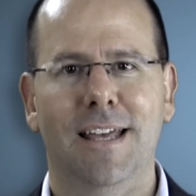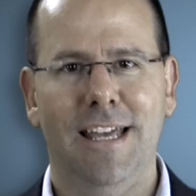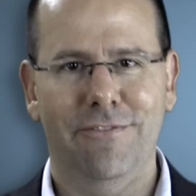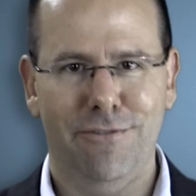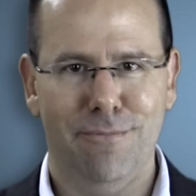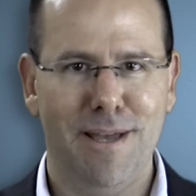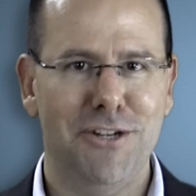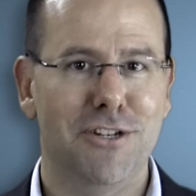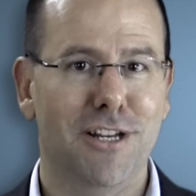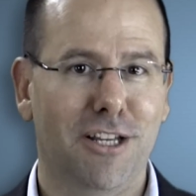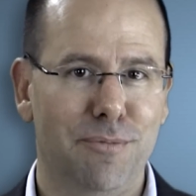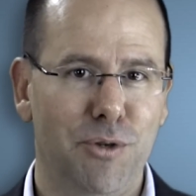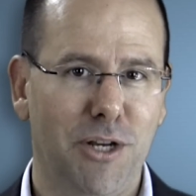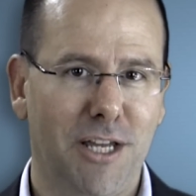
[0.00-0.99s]
information and
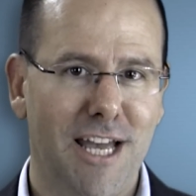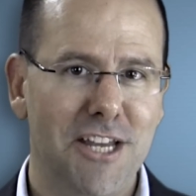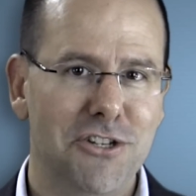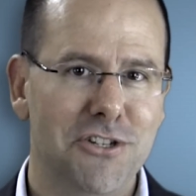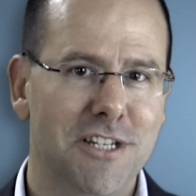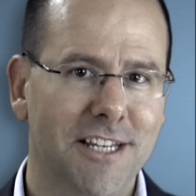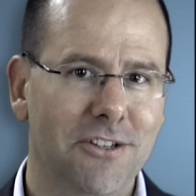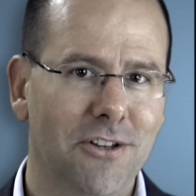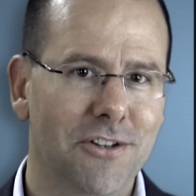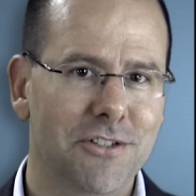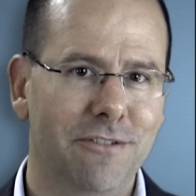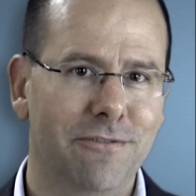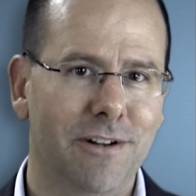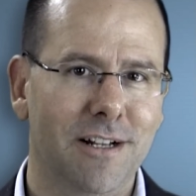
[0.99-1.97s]
communication
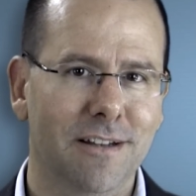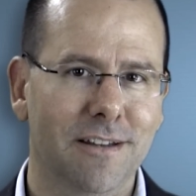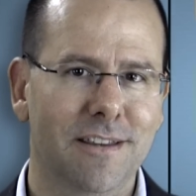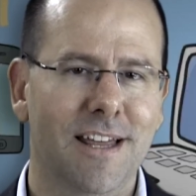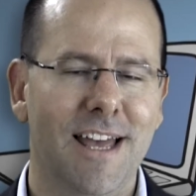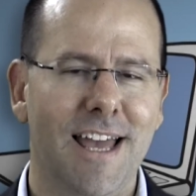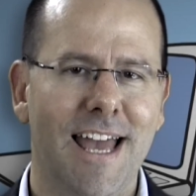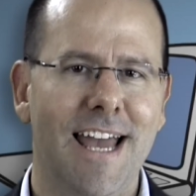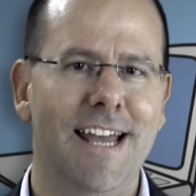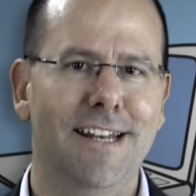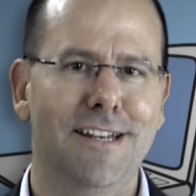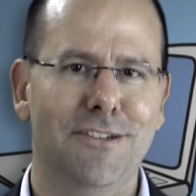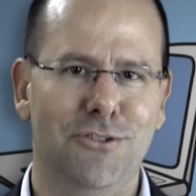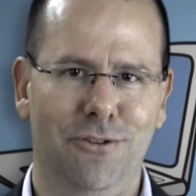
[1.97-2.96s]
technology for health,
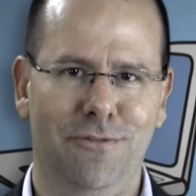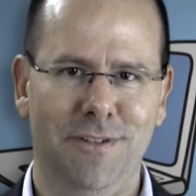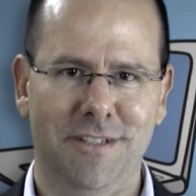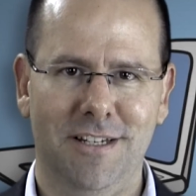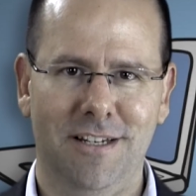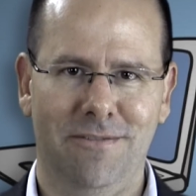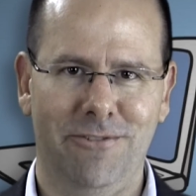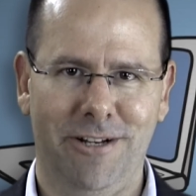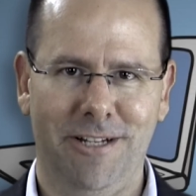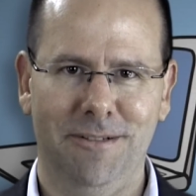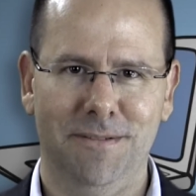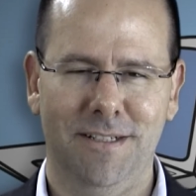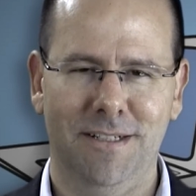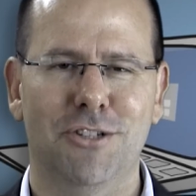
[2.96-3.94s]
and service delivery.
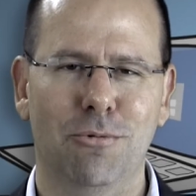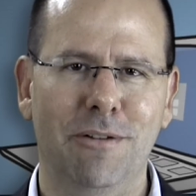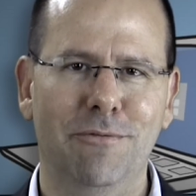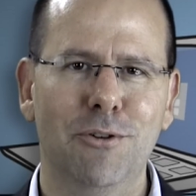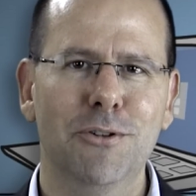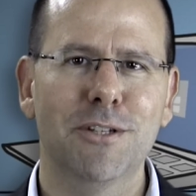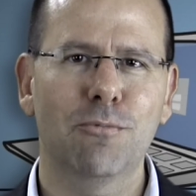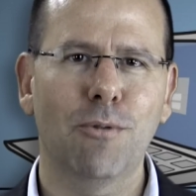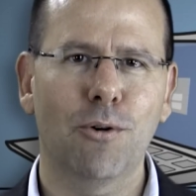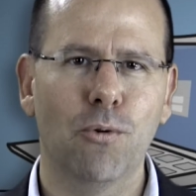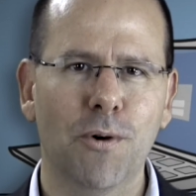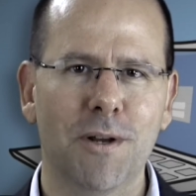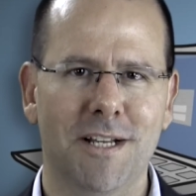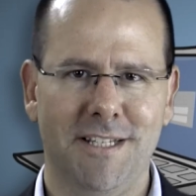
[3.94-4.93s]
So we've looked at what
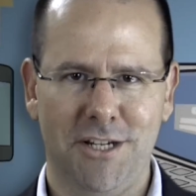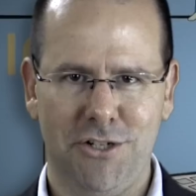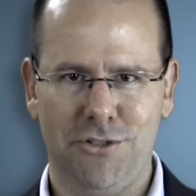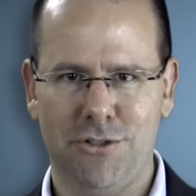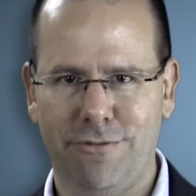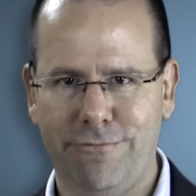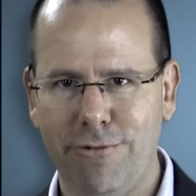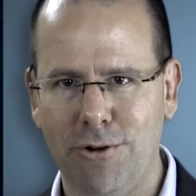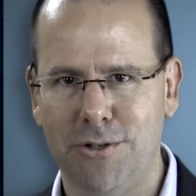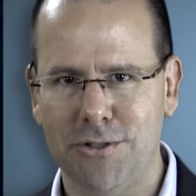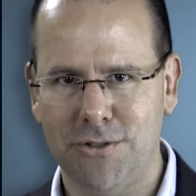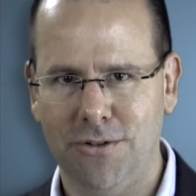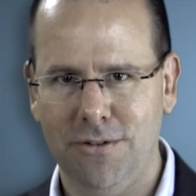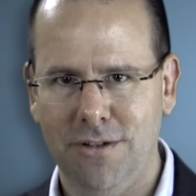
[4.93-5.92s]
organizations are
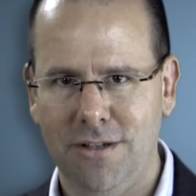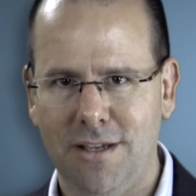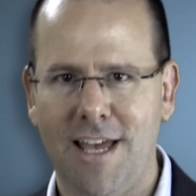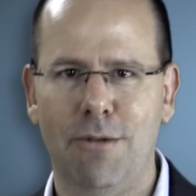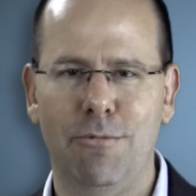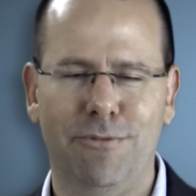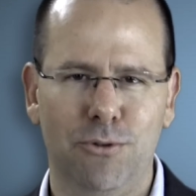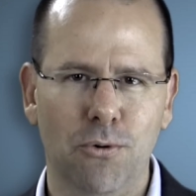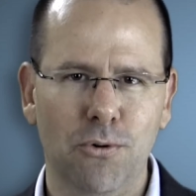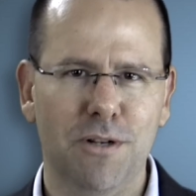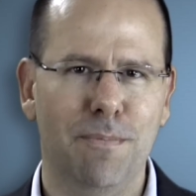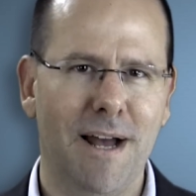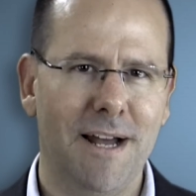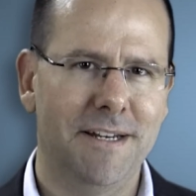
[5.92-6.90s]
focused on, and we've
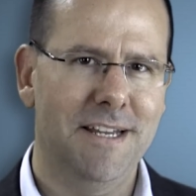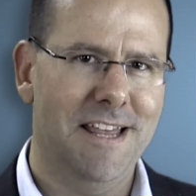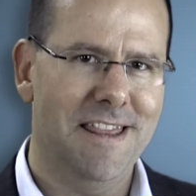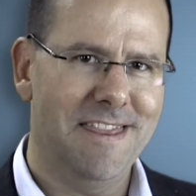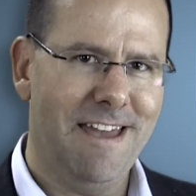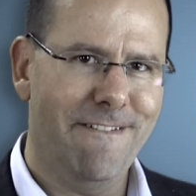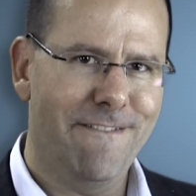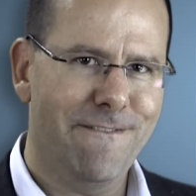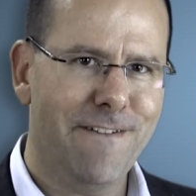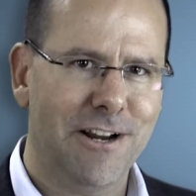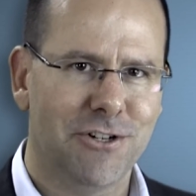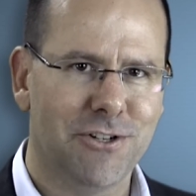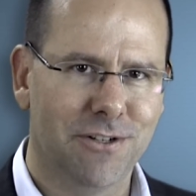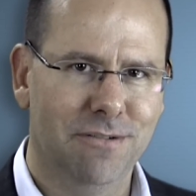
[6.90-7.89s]
talked about their
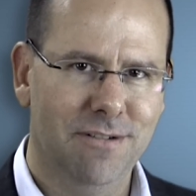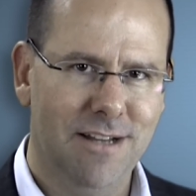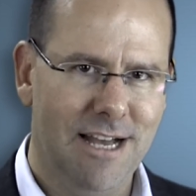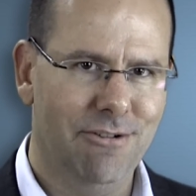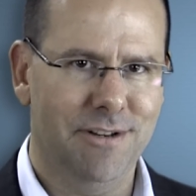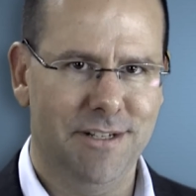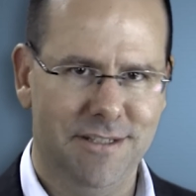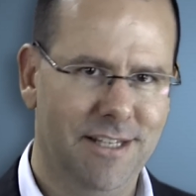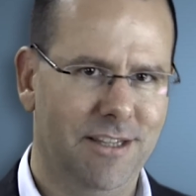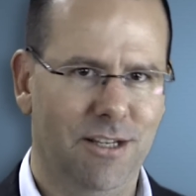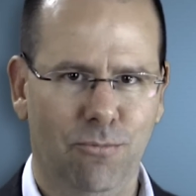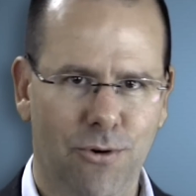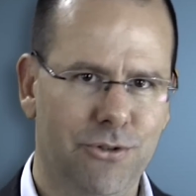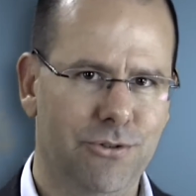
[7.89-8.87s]
function, how it is that
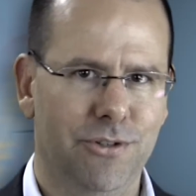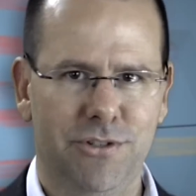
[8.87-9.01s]
they work to